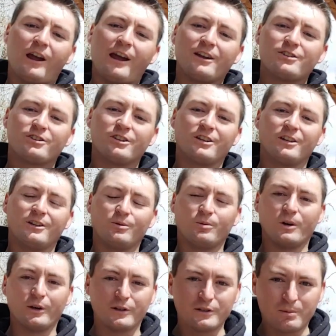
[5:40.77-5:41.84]
Actually, it
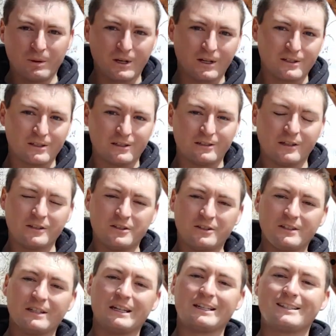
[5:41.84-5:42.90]
was, because it
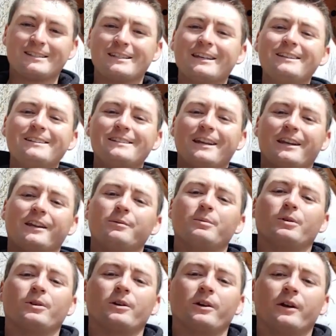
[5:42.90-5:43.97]
doesn't exist
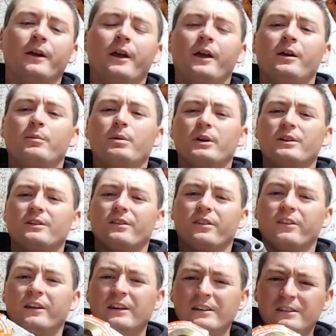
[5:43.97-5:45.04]
anymore. But
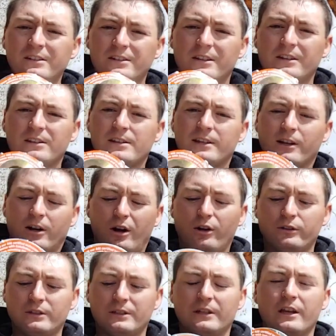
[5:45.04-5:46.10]
this is an
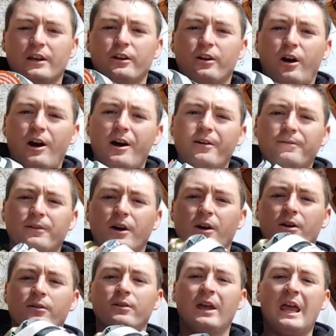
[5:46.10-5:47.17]
alternator off
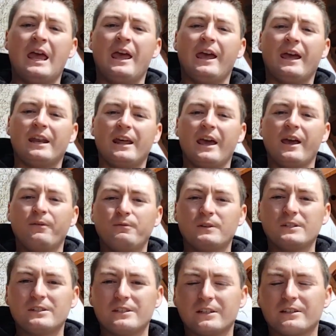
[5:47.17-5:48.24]
of an
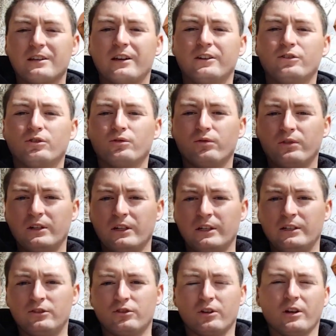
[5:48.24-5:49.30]
F600
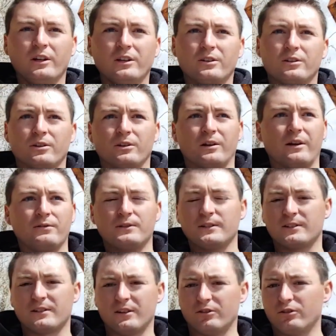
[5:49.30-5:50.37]
Feed Truck, or
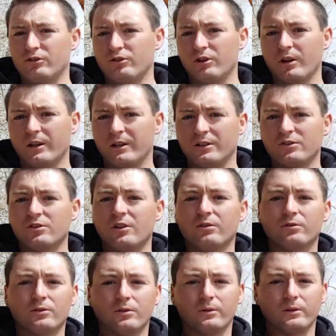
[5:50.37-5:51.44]
F600 truck in
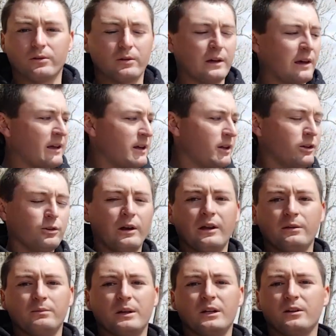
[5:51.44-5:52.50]
general, whether it had a
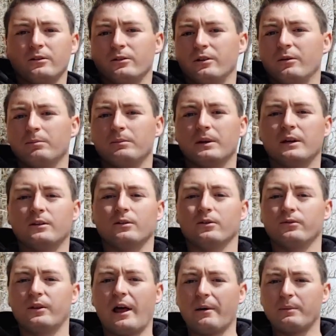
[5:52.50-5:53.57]
grain bed or dump bed or
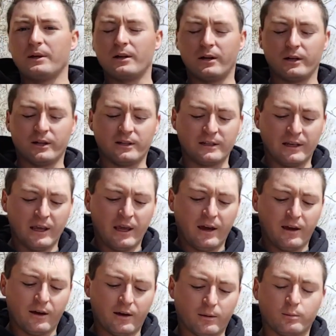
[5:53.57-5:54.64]
flatbed on it,
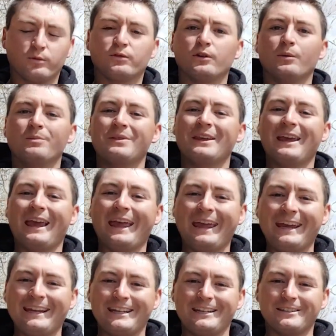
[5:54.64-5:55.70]
from the
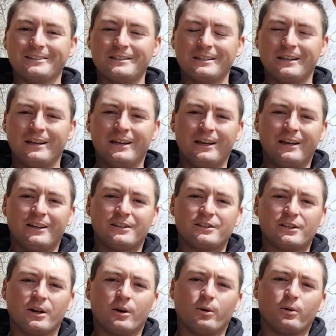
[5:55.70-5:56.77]
80s.
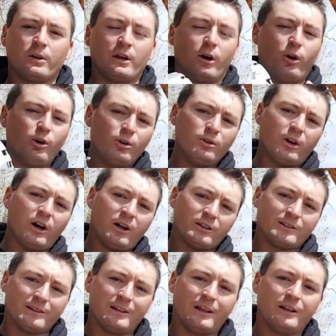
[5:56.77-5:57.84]
So the old
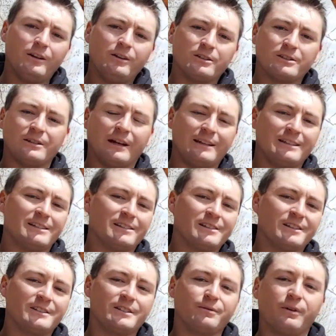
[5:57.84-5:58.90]
alternator is
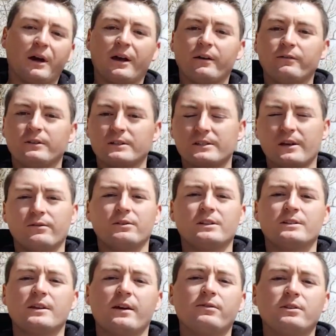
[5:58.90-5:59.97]
1965 to
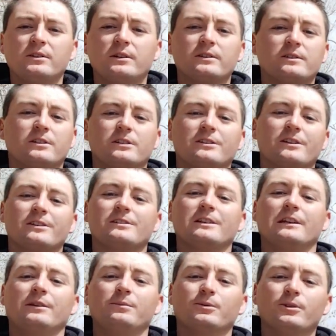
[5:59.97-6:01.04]
77, doesn't exist
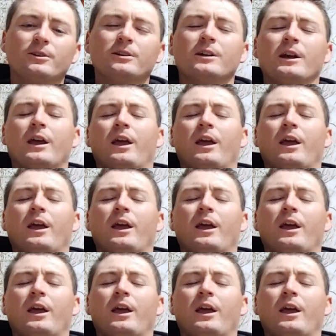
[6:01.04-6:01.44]
anymore.